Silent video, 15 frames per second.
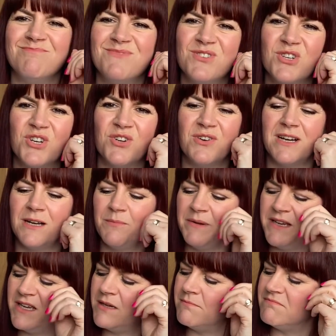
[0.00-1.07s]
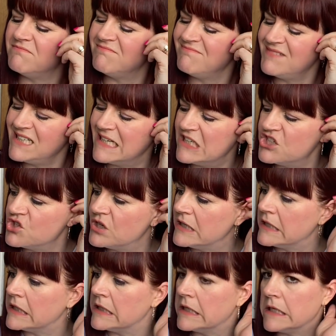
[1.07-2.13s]
So I'll be,
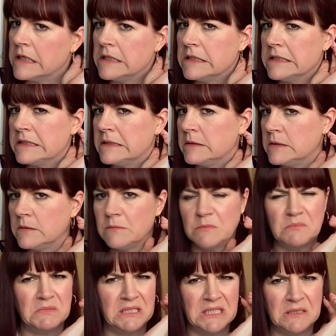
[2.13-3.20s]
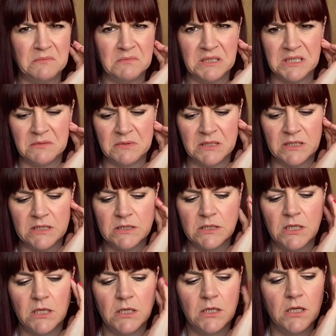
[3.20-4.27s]
joining in that last minute, maybe.
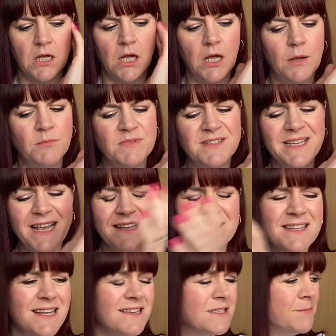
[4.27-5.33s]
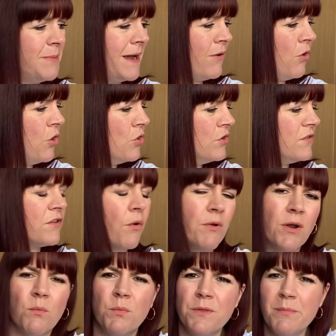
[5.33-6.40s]
So that's about all that's going
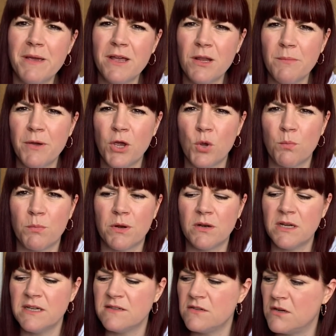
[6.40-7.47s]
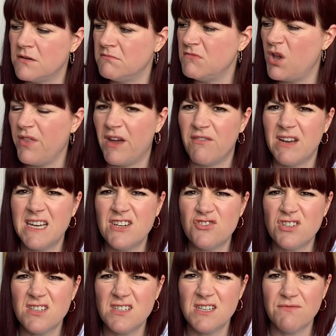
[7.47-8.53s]
on with me at the moment. It's not that
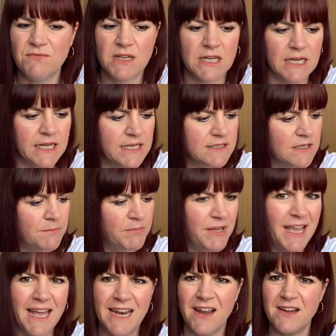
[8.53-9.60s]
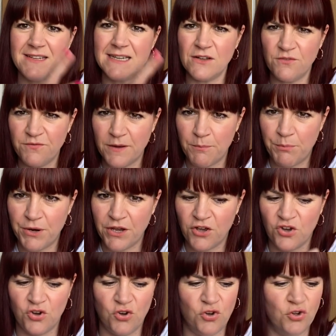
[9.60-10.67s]
interesting really, is it? But yeah, nice little fabric
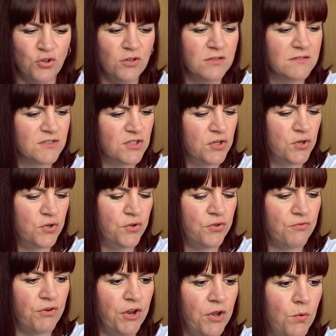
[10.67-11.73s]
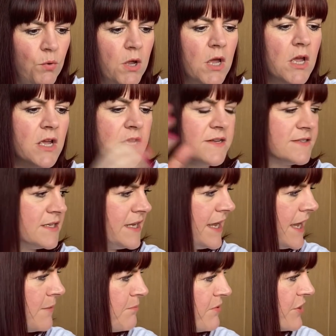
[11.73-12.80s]
haul to go through. So
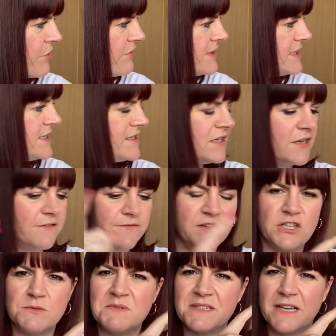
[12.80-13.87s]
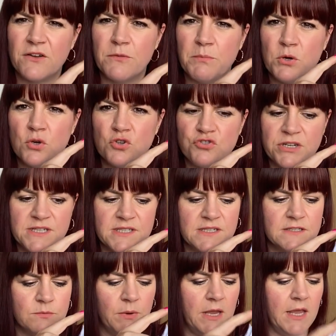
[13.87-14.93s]
yeah, priorities are finish my Southport dress
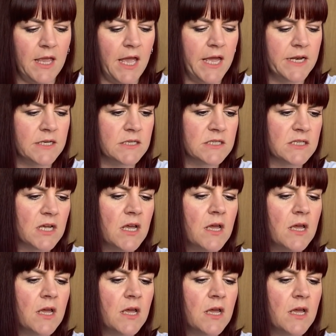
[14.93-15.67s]
this weekend,